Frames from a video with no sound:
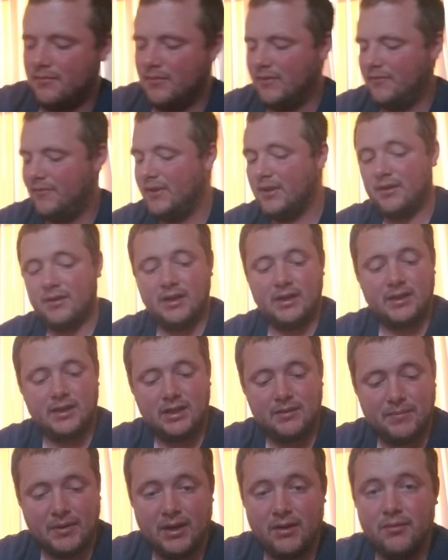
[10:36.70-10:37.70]
But figured I'd
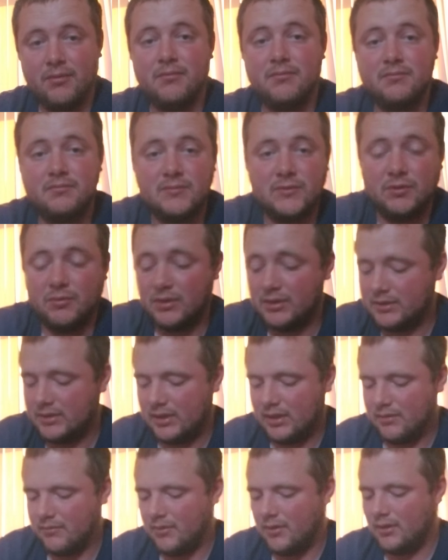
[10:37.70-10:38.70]
keep out the ones that
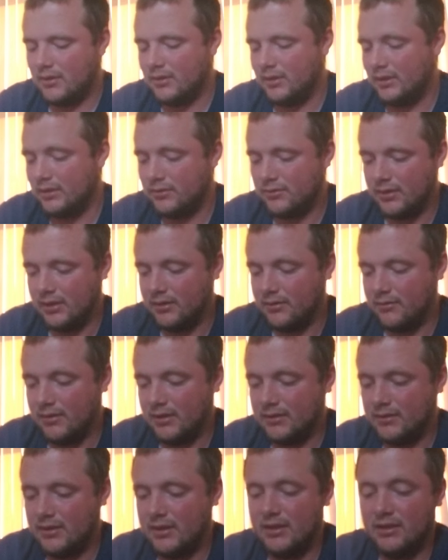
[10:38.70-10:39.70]
I want and then trade the
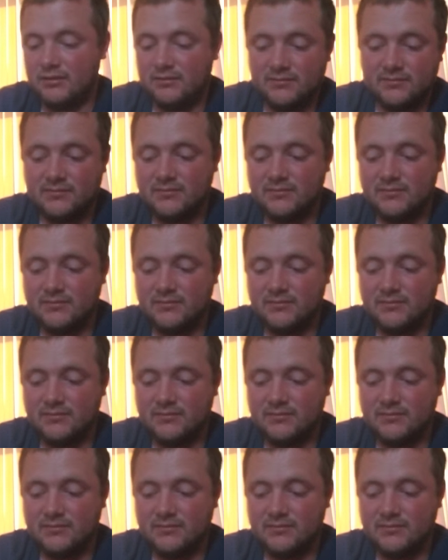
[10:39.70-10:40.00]
rest in.